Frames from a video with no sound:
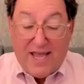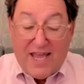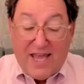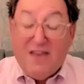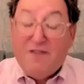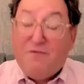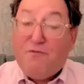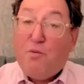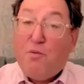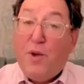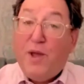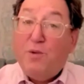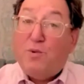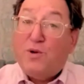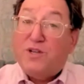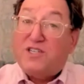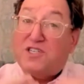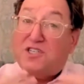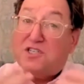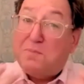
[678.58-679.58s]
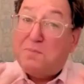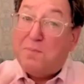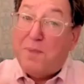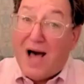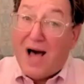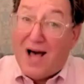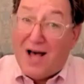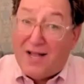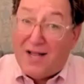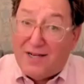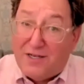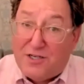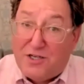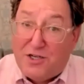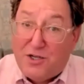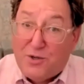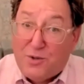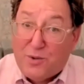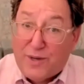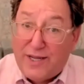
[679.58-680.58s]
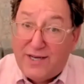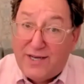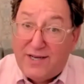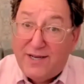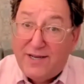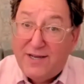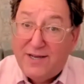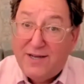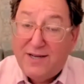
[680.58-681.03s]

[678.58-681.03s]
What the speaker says: If we respond to it,